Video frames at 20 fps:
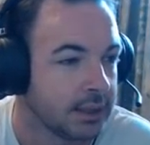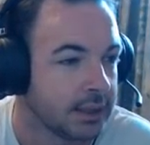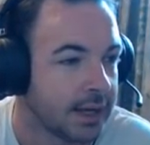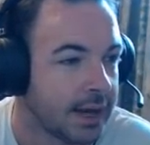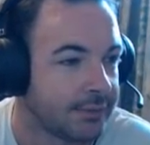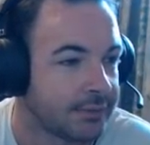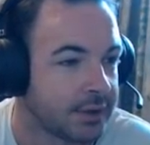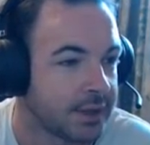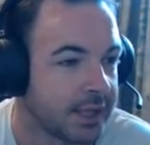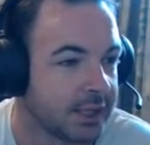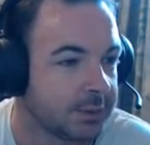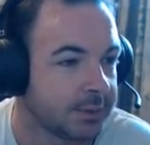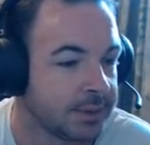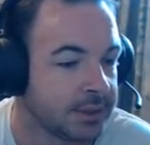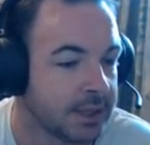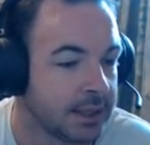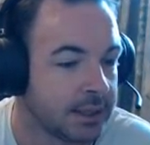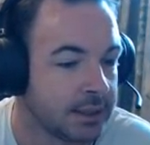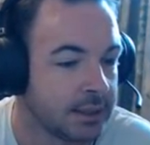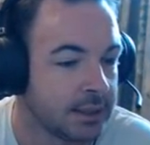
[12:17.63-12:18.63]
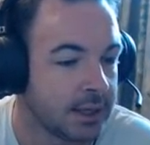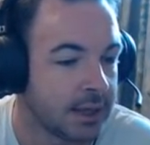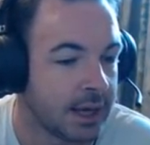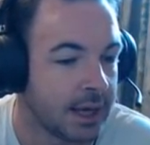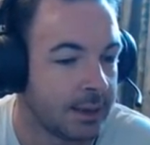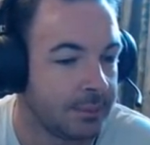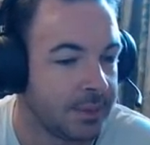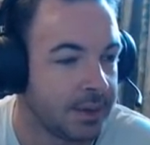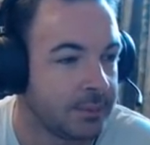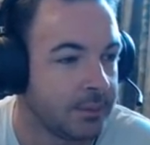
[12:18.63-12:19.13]
After that's been done,
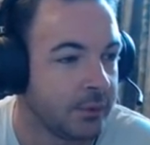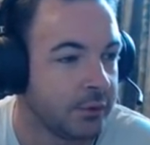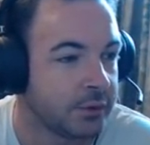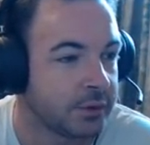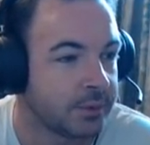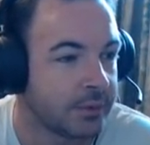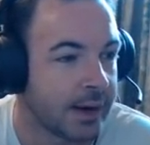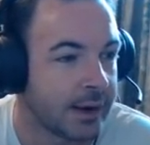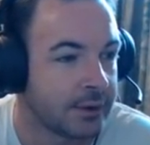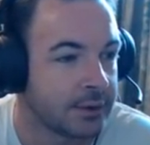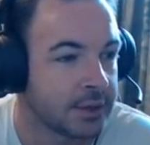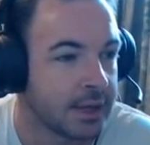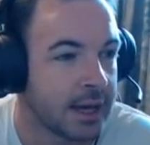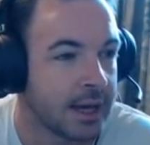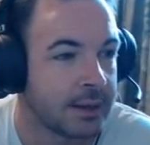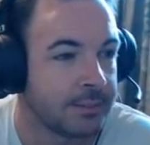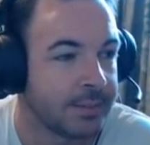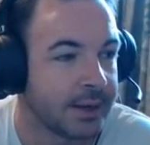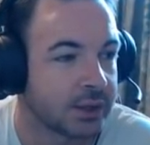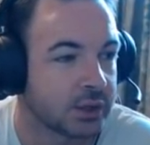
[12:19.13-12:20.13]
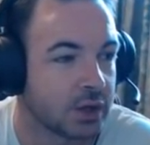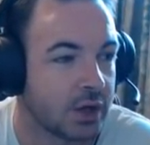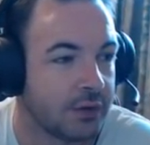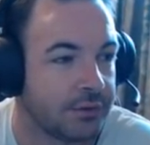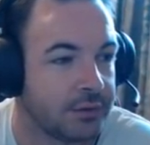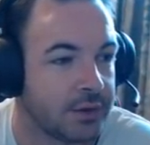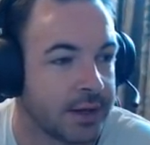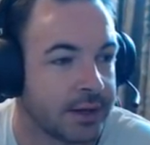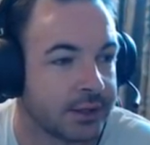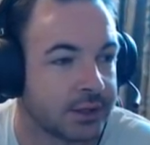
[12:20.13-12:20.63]
Bit moves around and picks
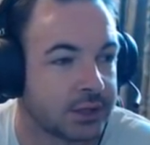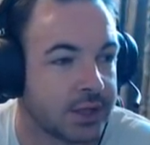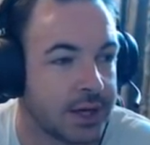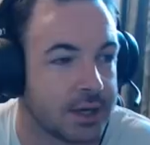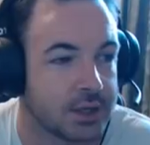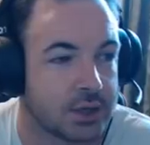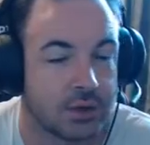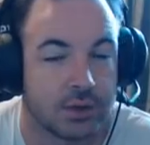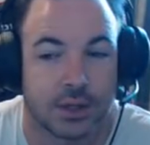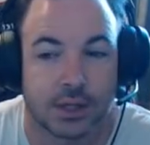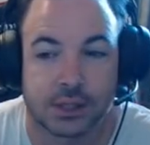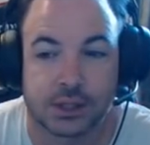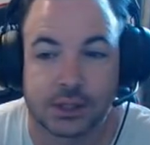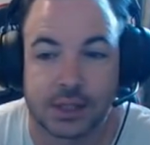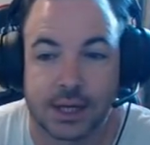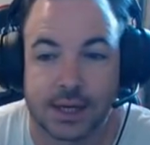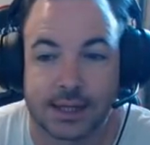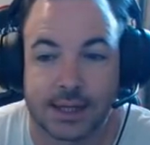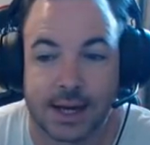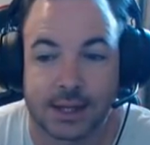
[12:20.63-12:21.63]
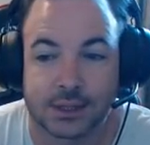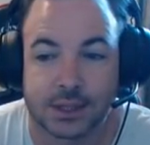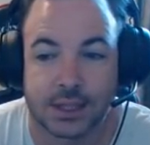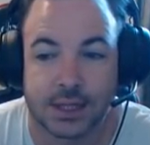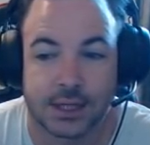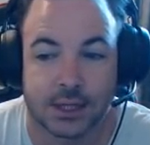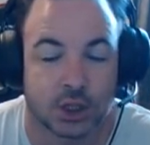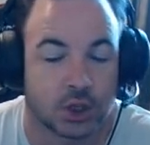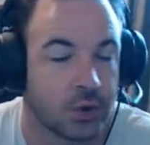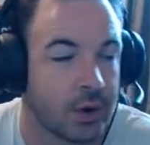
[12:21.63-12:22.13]
off line of sight to this Ghazi
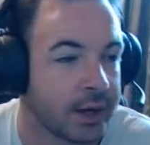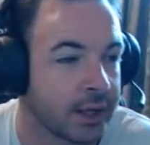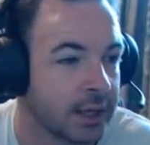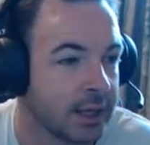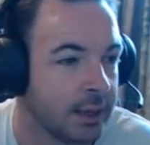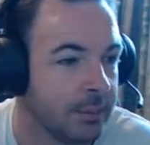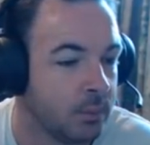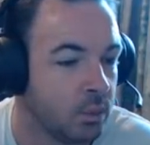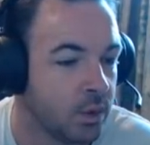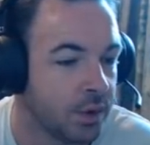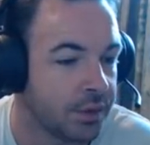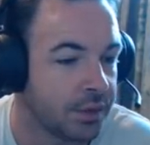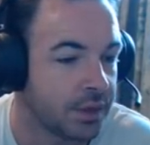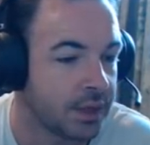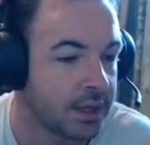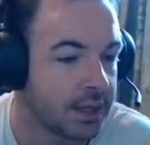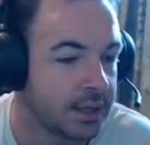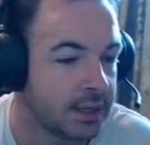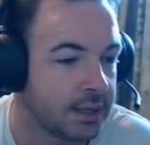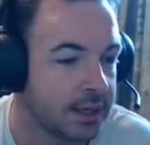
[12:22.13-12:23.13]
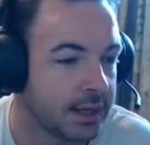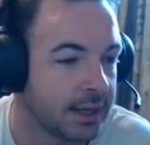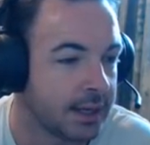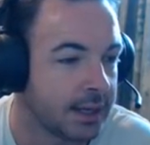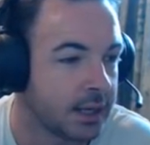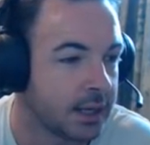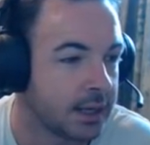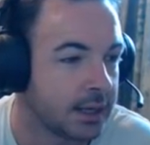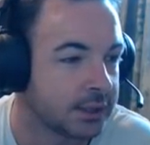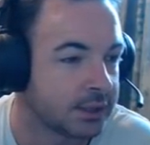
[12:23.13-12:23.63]
here, shredding him with the
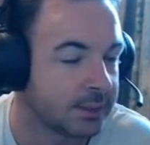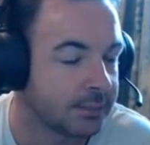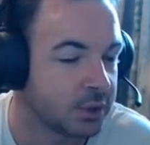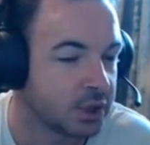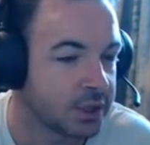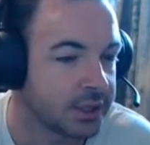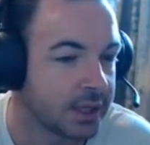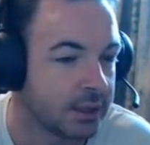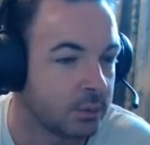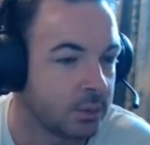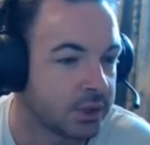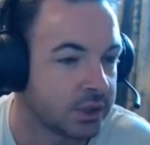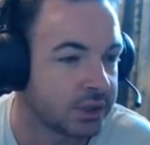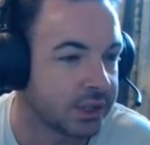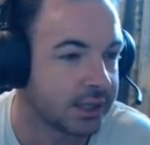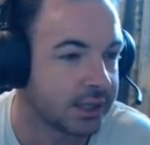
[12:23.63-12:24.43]
submachine gun, which is